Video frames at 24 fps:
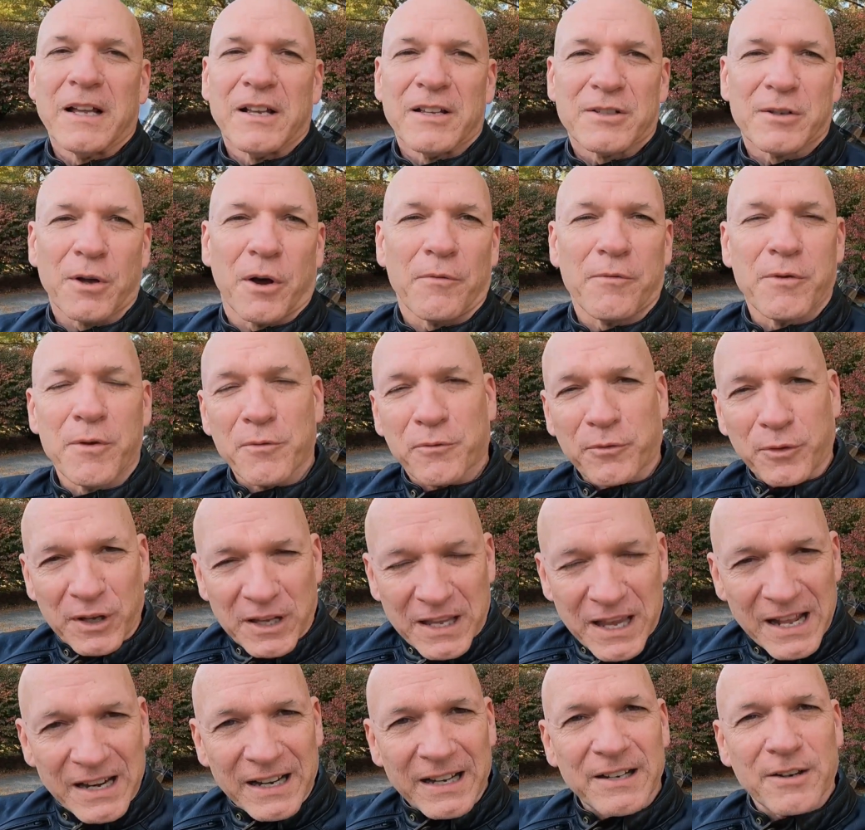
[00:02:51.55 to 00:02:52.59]
So if you
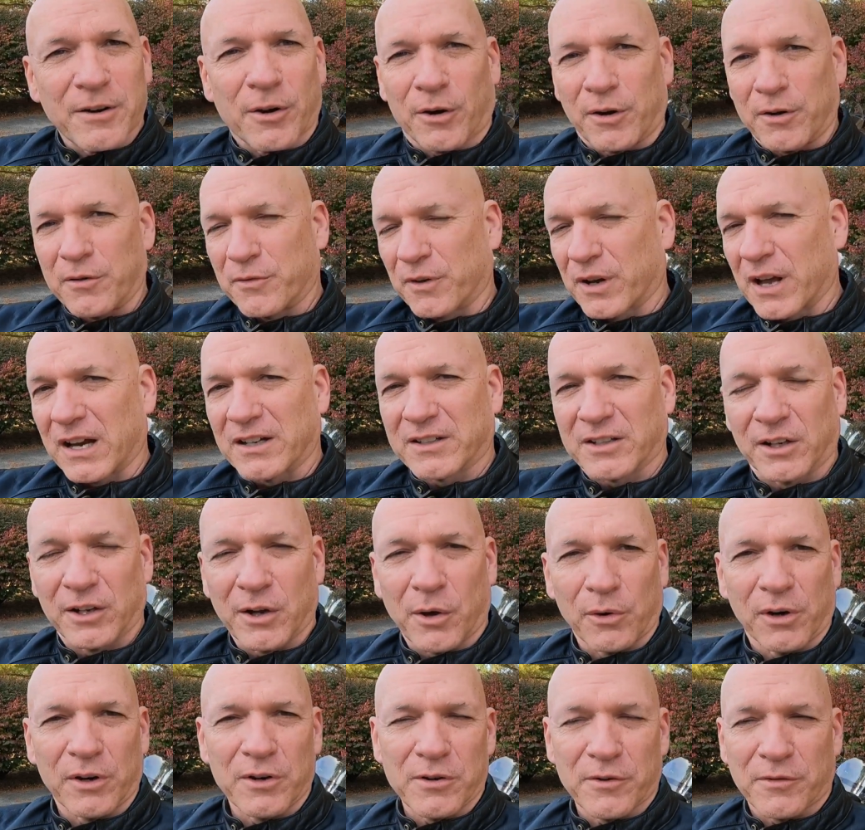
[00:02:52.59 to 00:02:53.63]
forget it, or you forgot to
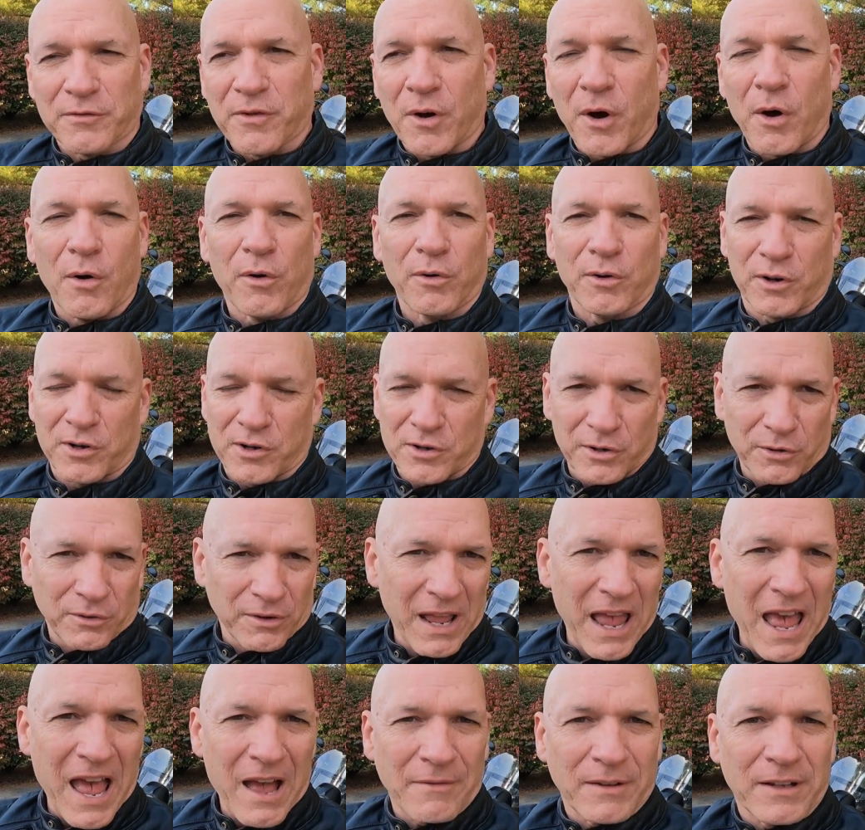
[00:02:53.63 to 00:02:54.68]
load it in your phone, or you
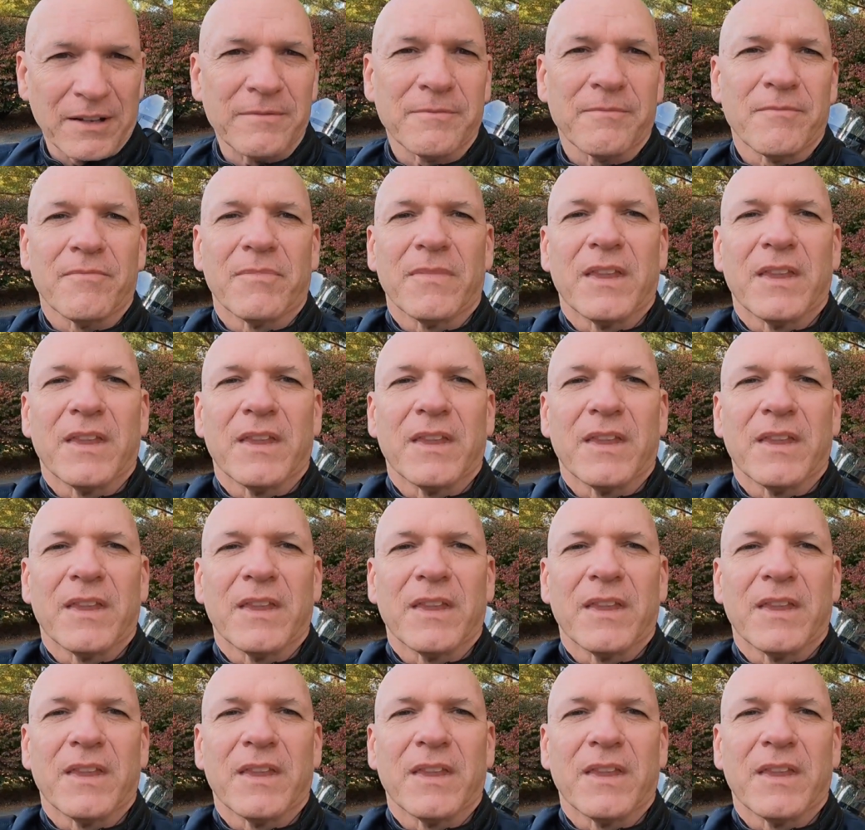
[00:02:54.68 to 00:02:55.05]
don't have it,